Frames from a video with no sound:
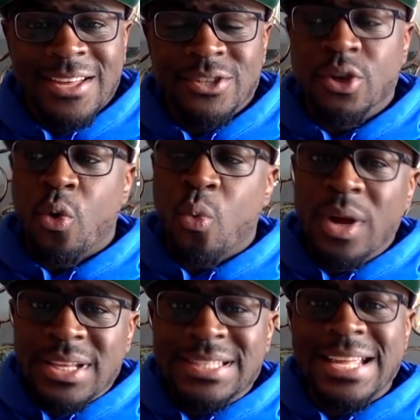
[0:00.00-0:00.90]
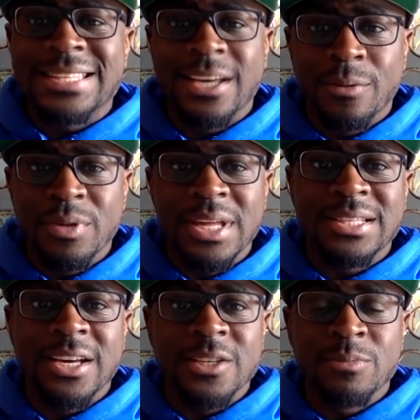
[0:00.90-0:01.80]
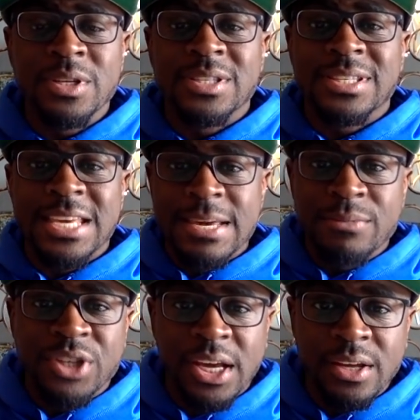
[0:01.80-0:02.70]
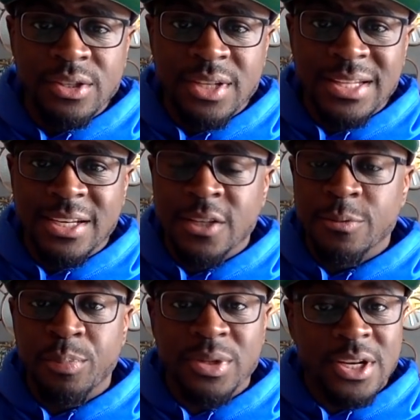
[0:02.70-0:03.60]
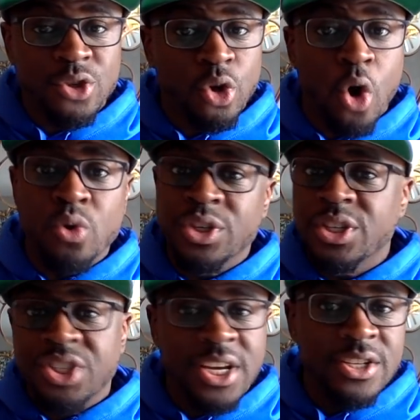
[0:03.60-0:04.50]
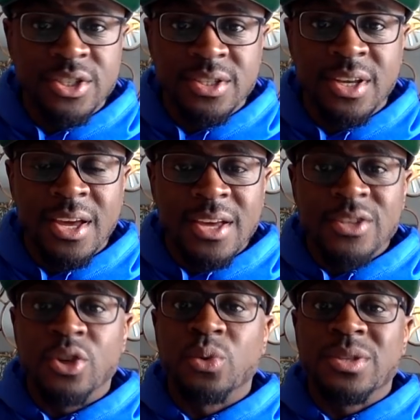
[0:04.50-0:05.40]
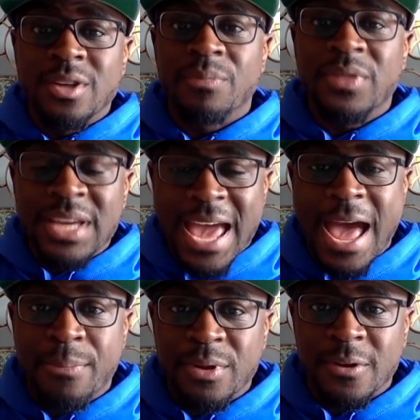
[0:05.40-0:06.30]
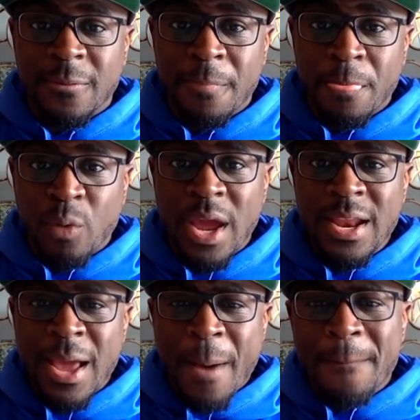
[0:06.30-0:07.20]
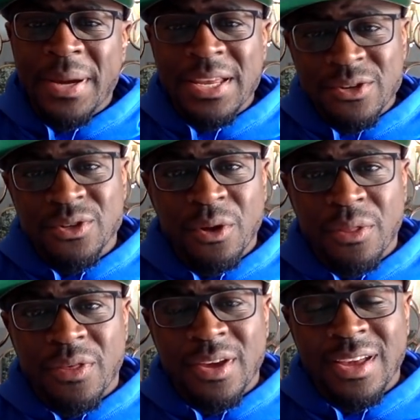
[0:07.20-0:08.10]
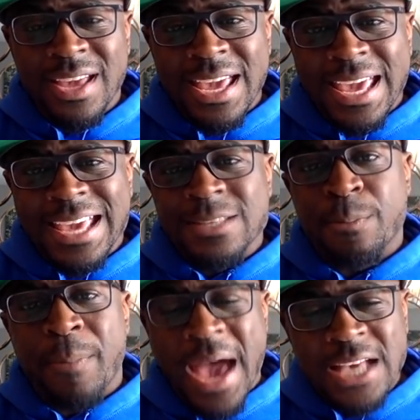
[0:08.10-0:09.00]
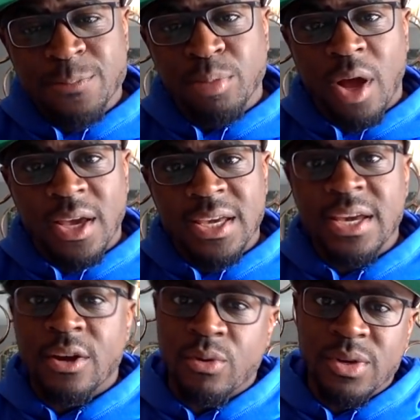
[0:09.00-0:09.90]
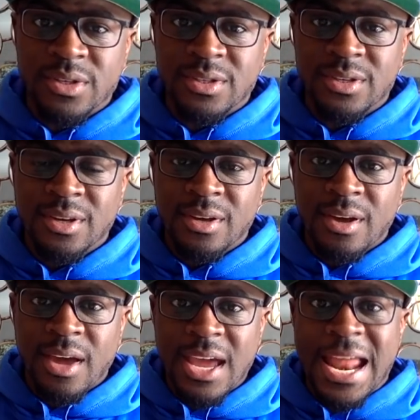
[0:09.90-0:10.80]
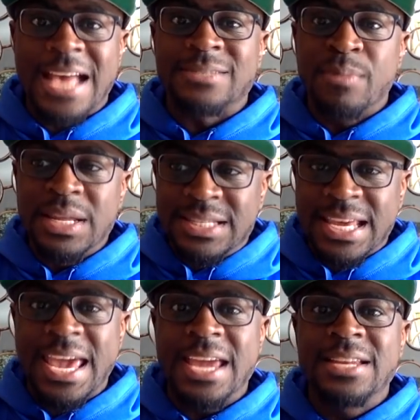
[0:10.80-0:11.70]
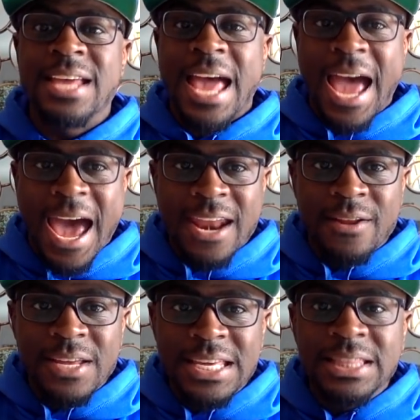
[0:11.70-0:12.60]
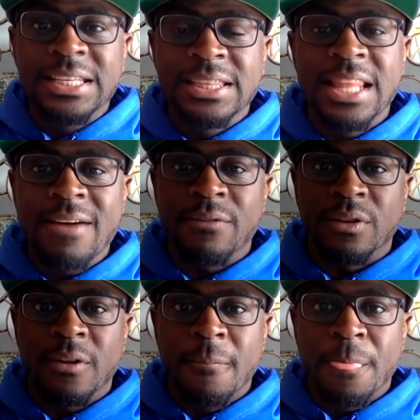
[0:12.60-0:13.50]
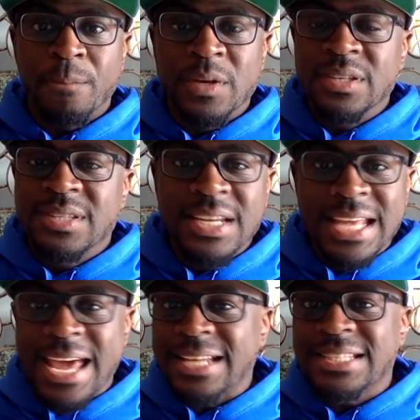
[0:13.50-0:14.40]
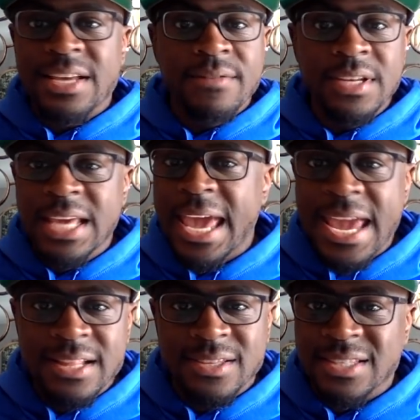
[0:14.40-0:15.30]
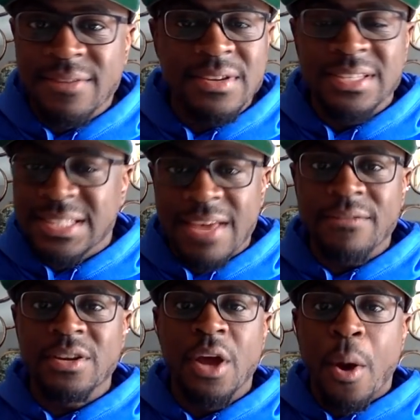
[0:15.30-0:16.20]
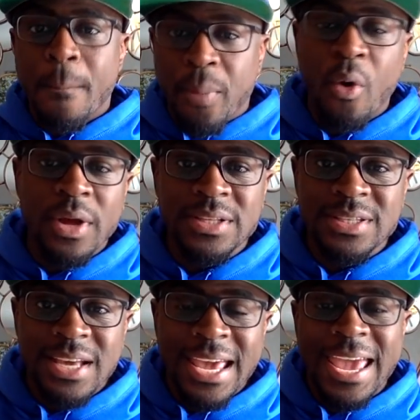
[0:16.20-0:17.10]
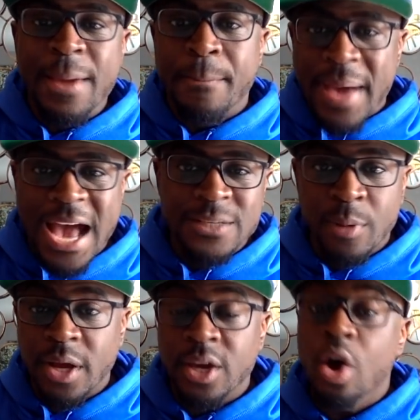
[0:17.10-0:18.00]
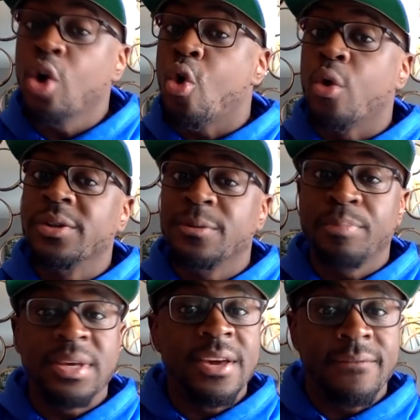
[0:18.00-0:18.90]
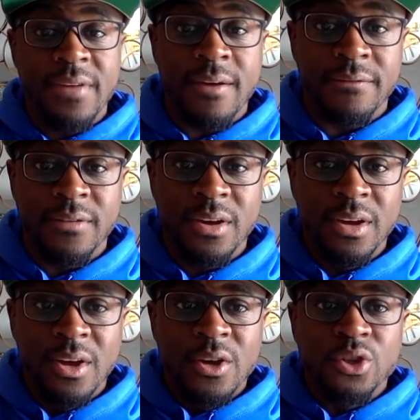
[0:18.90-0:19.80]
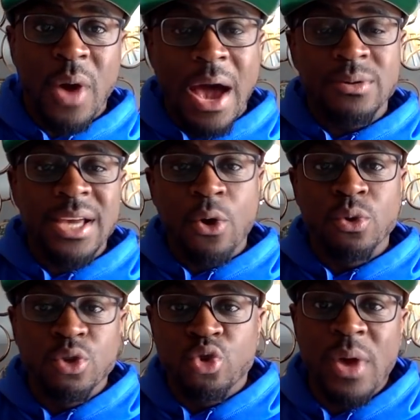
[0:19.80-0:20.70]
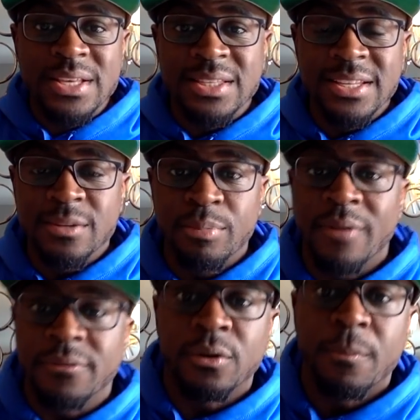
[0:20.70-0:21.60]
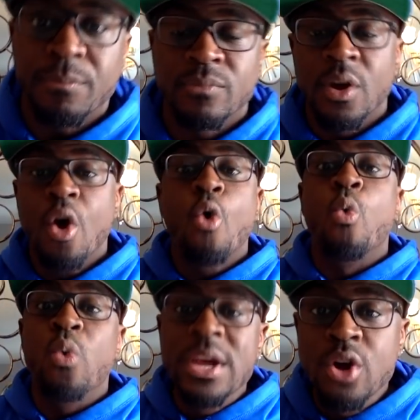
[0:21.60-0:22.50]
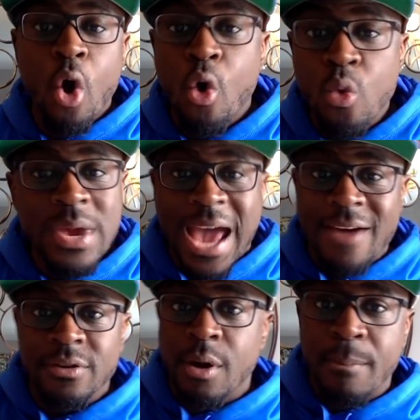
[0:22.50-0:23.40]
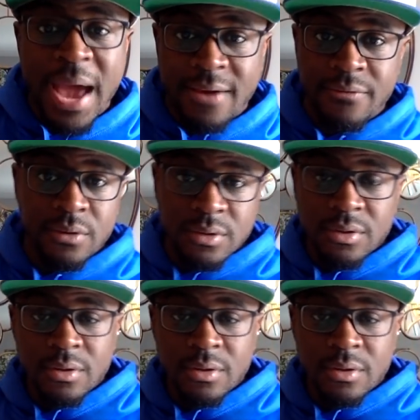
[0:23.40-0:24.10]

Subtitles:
So what does that tell me? That tells me scheme change. That tells me potential coaching changes. So something happened, right? But here's another thing. His pass blocking increased and has maintained at an elite level. He's sitting at a 78 to 77 points in pass blocking according to PFF. So how is that going to translate to Buffalo? We know who we have in our backfield.